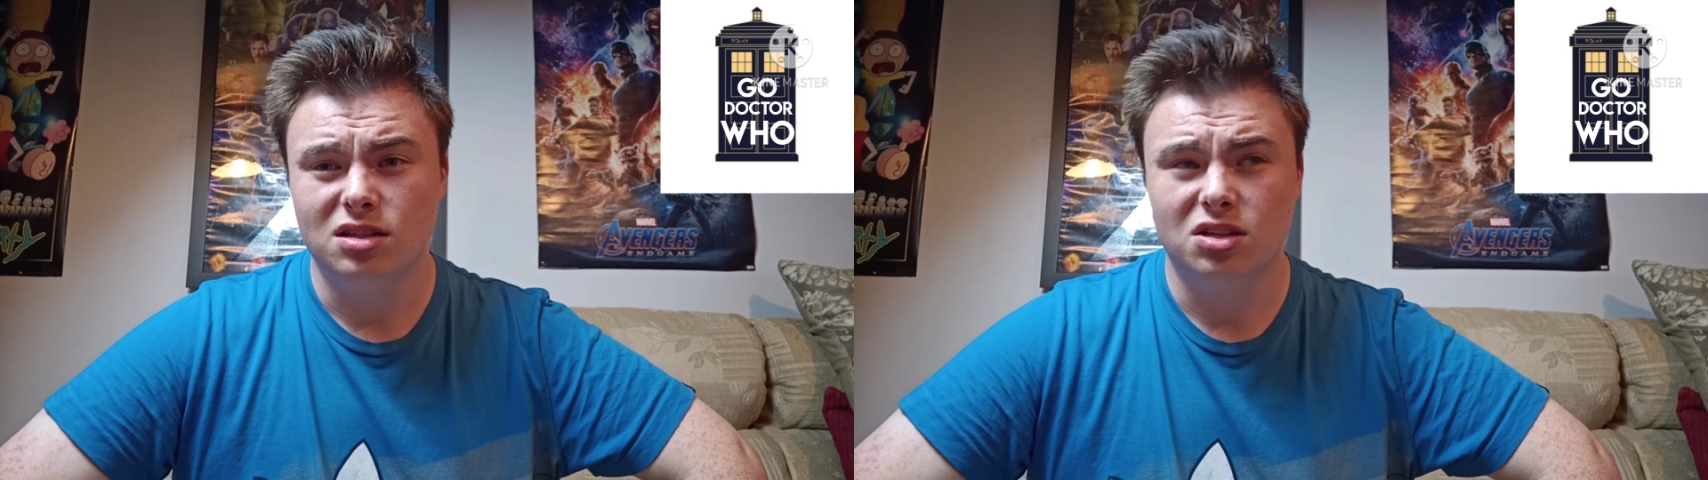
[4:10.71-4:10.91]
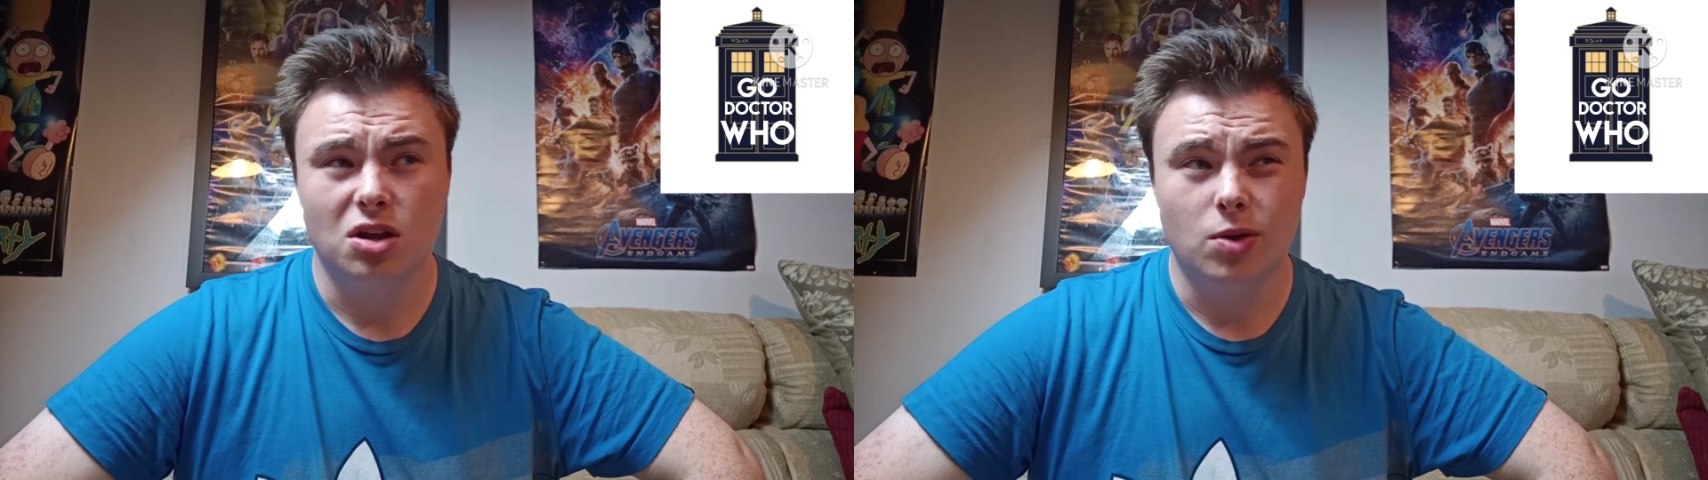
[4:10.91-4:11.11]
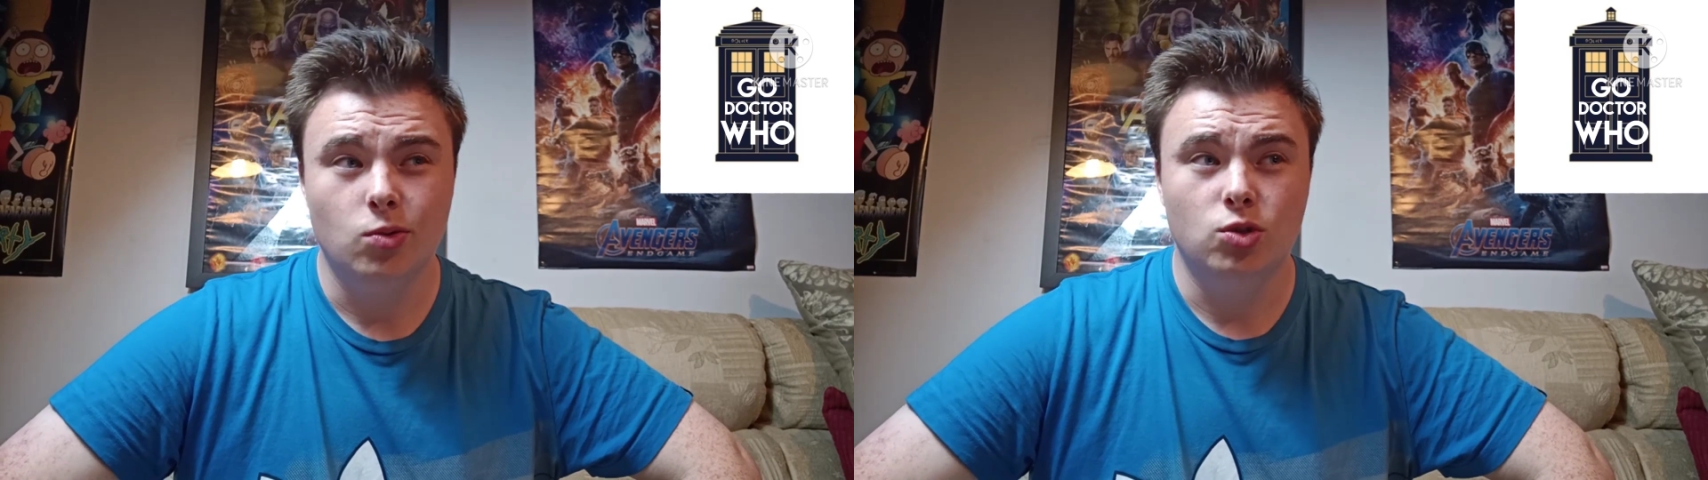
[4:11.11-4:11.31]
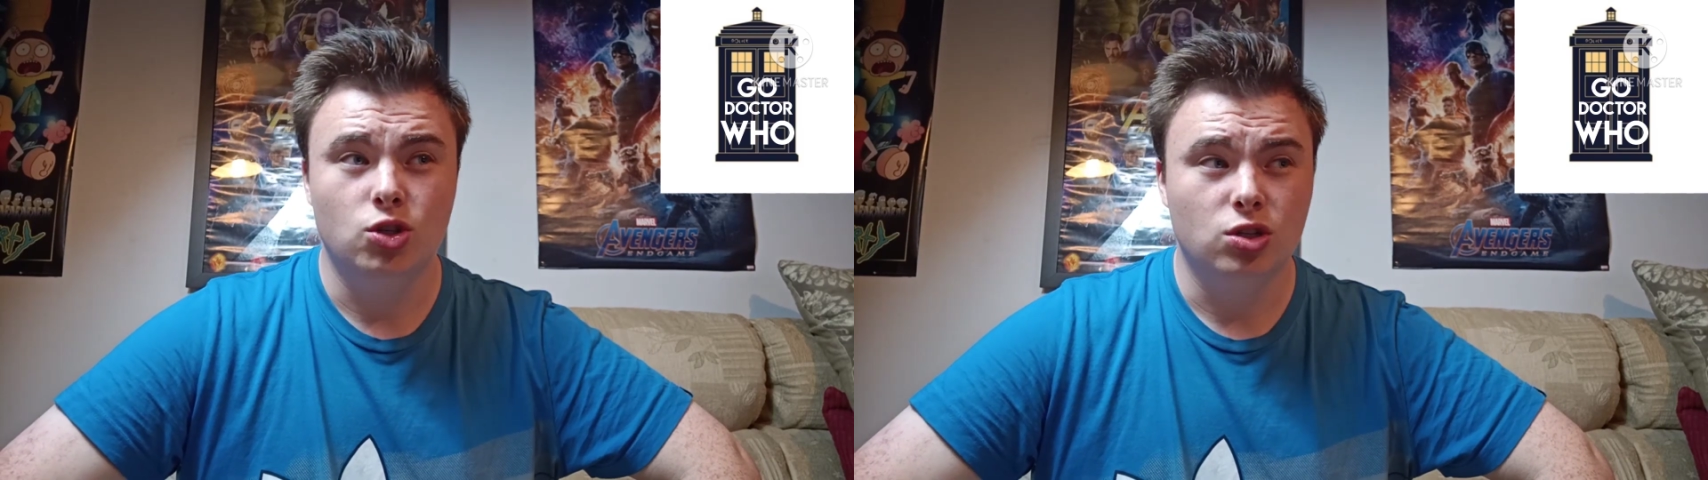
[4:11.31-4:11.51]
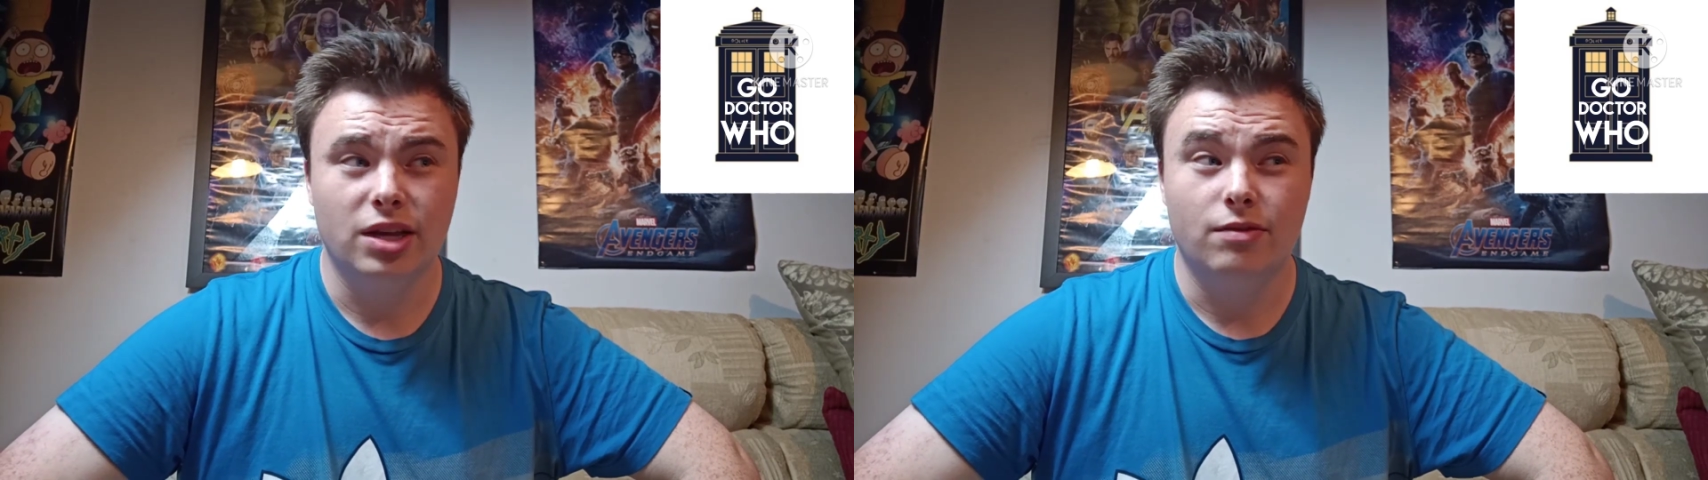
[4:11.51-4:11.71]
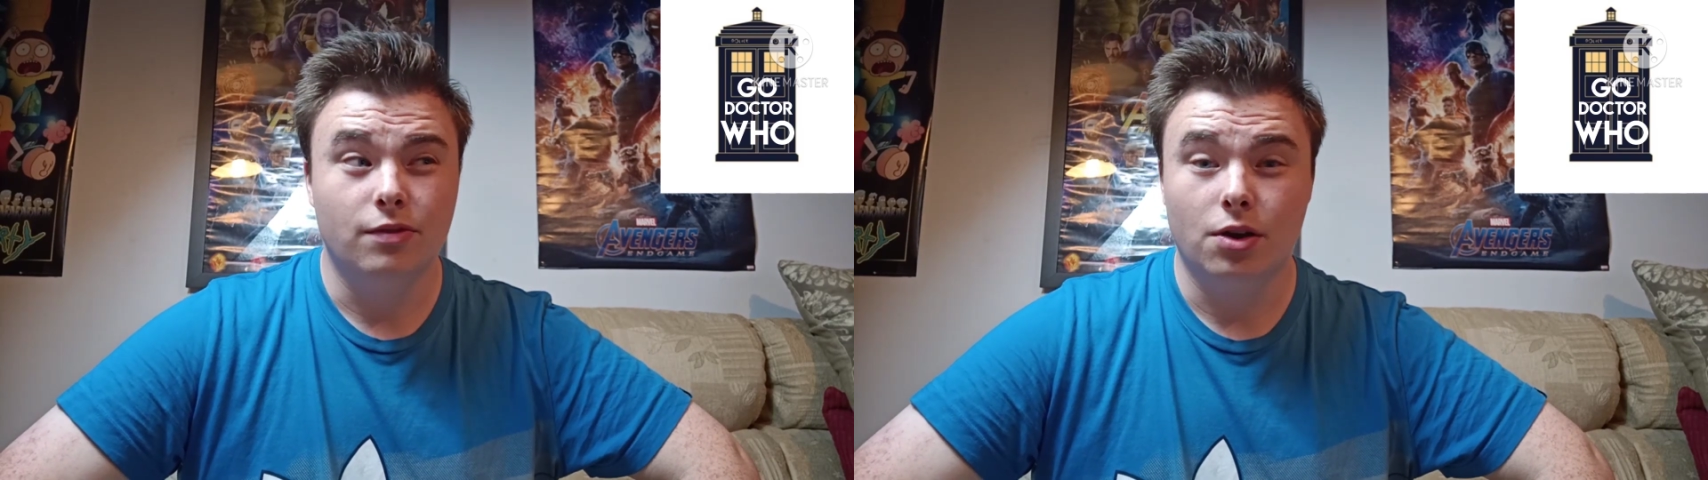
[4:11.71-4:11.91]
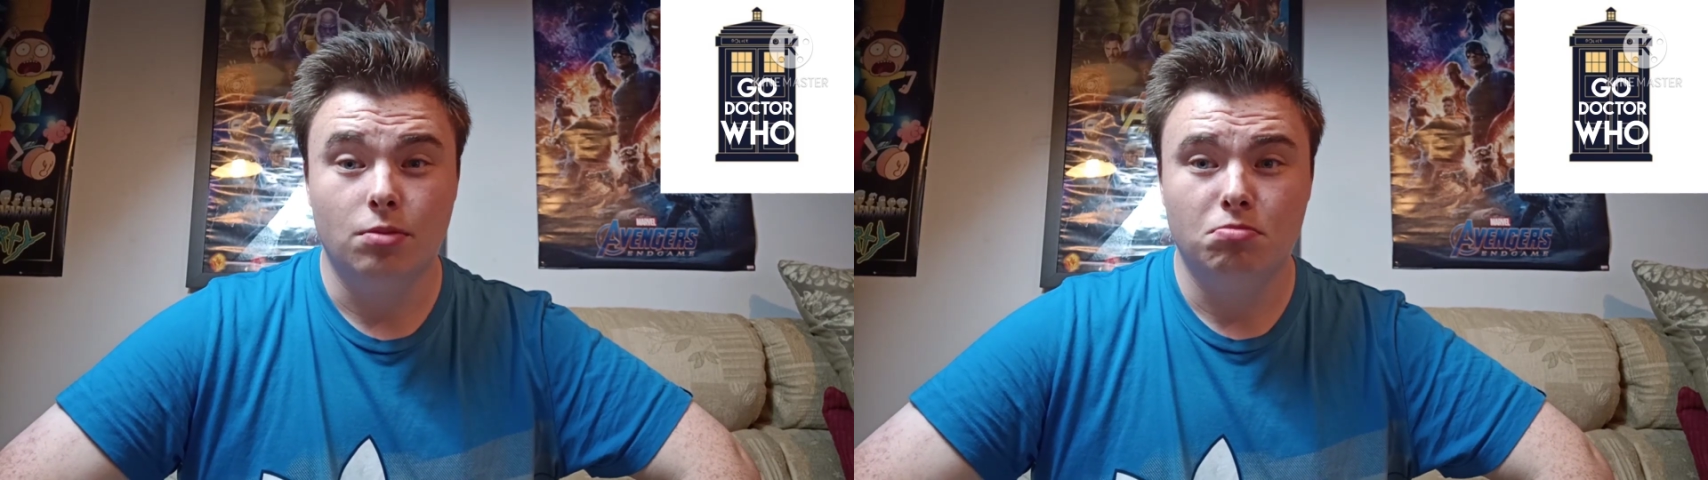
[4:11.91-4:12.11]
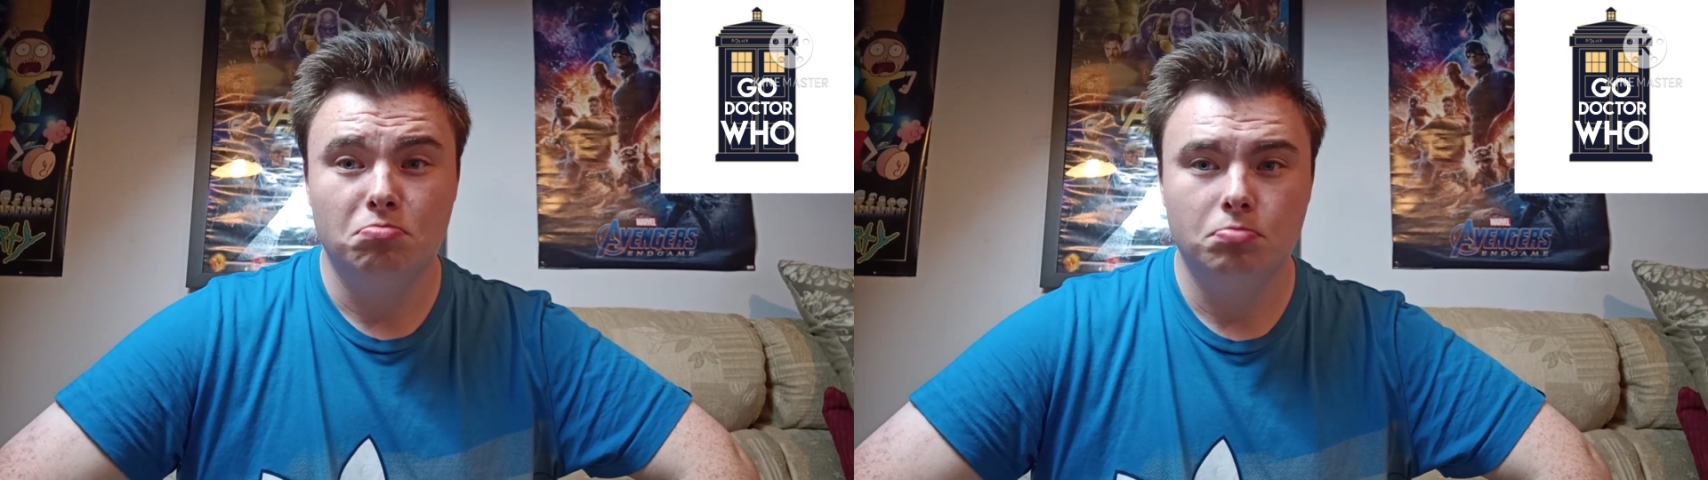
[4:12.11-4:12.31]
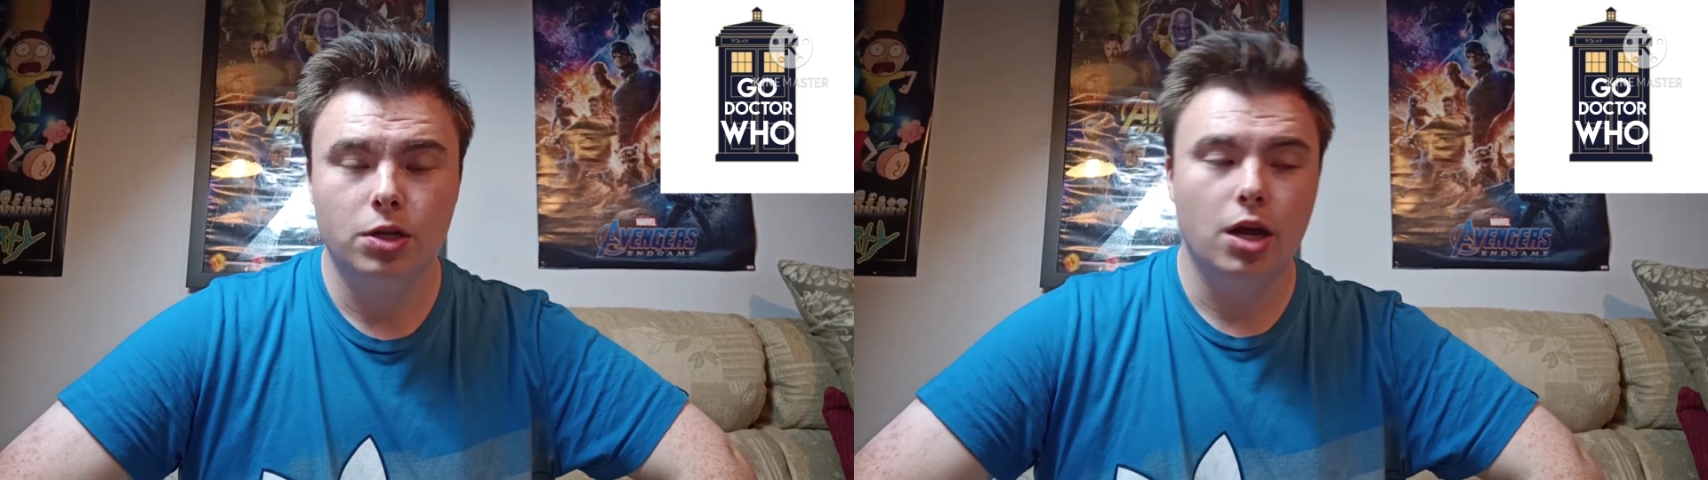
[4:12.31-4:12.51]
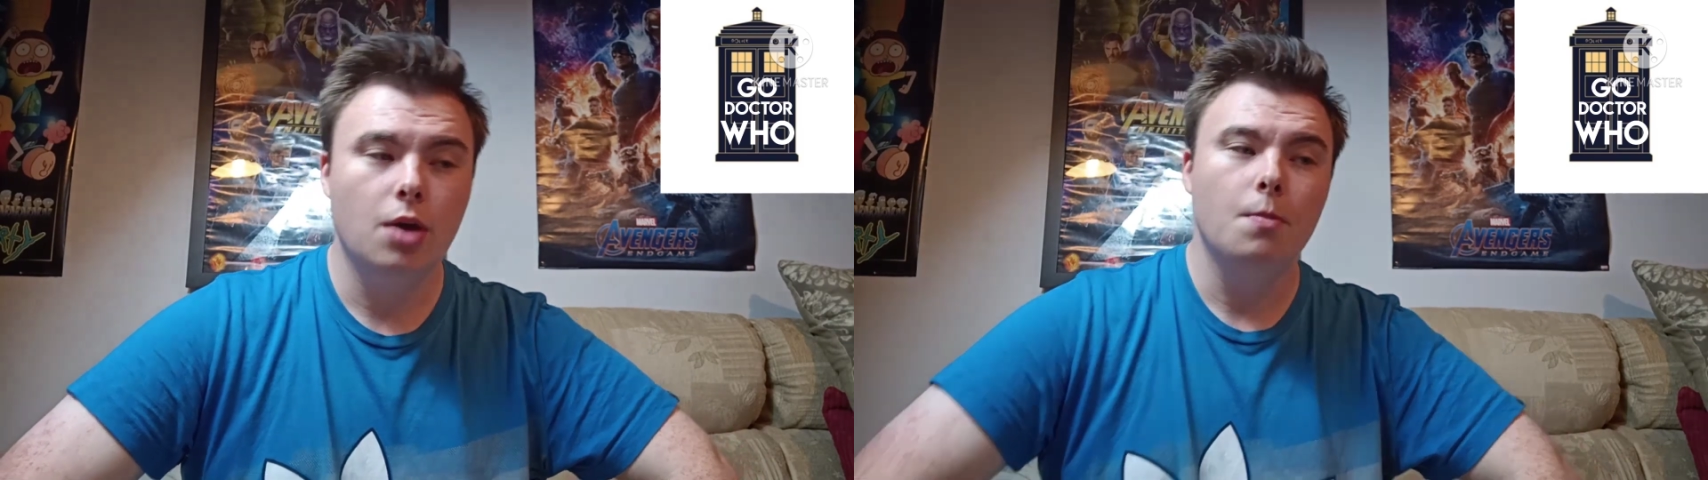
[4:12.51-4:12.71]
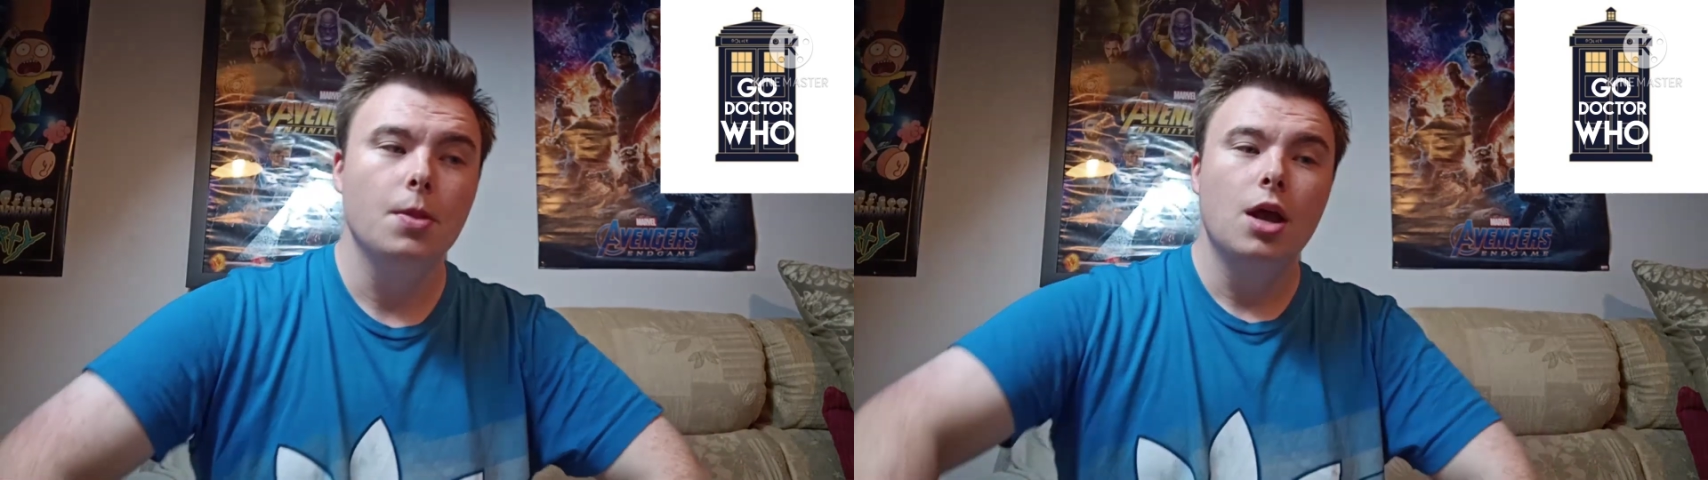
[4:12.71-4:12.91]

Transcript: so it was just info, you know.